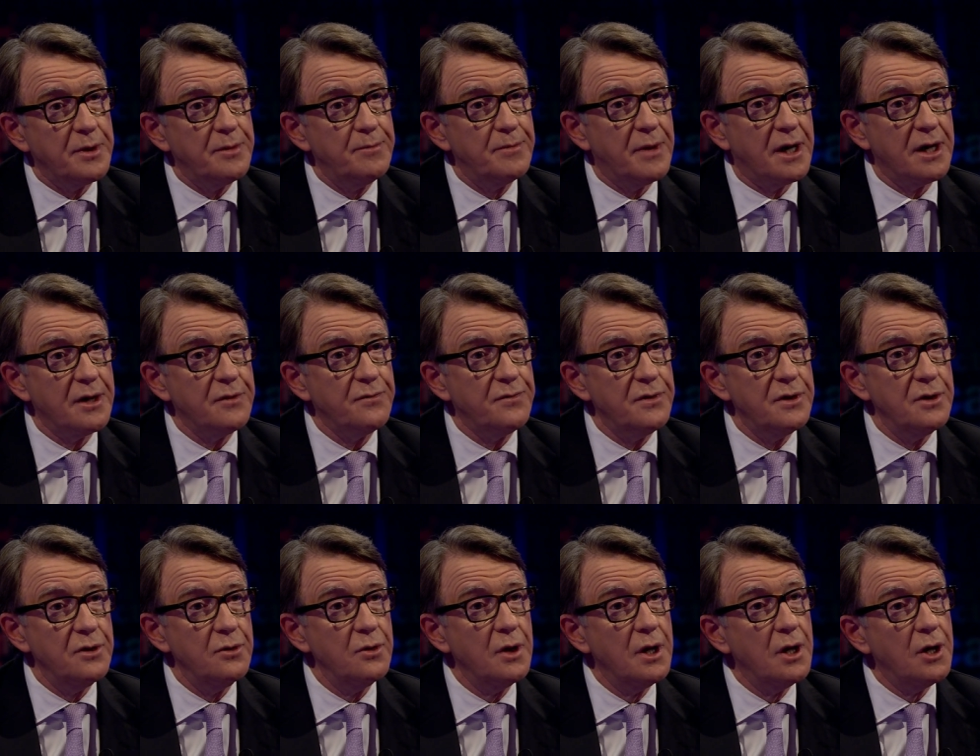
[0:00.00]
in my
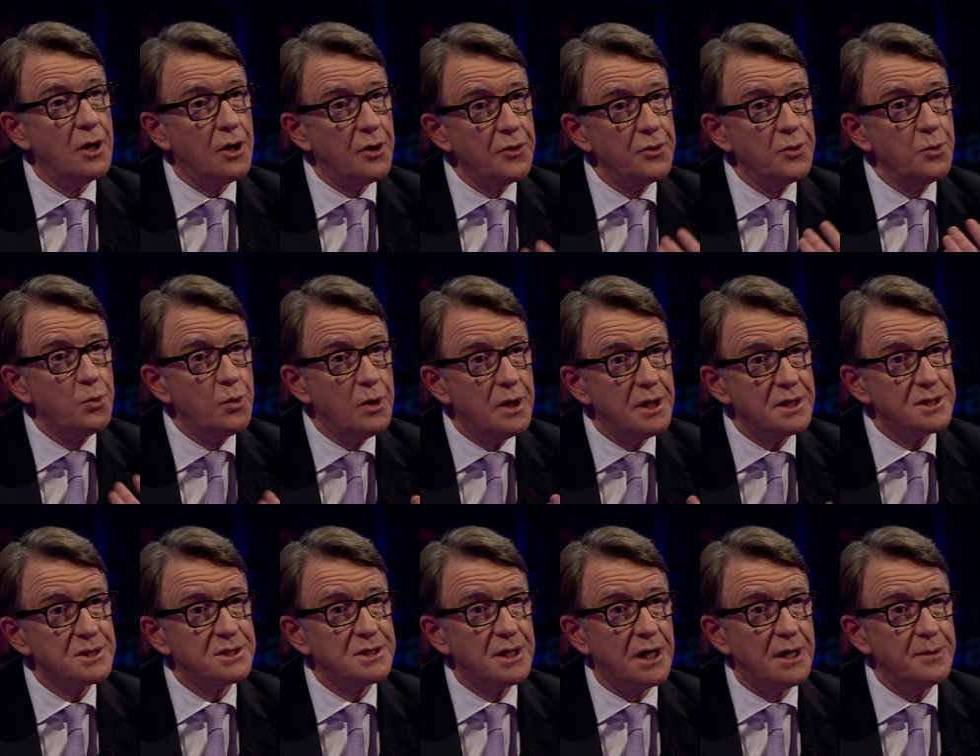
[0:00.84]
view, on the
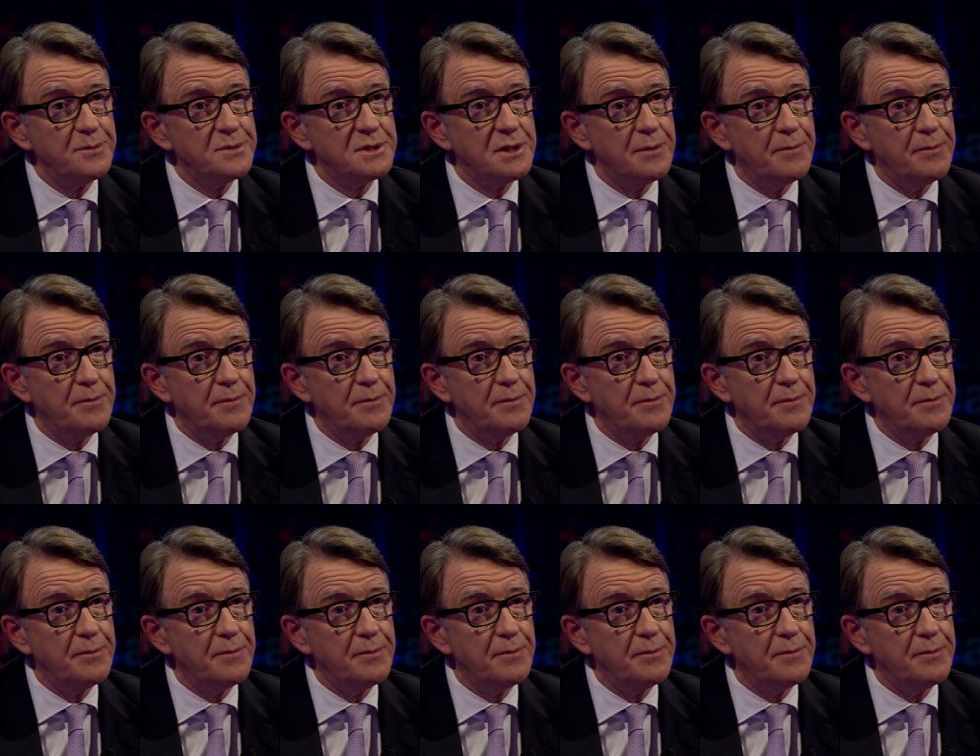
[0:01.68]
worst terms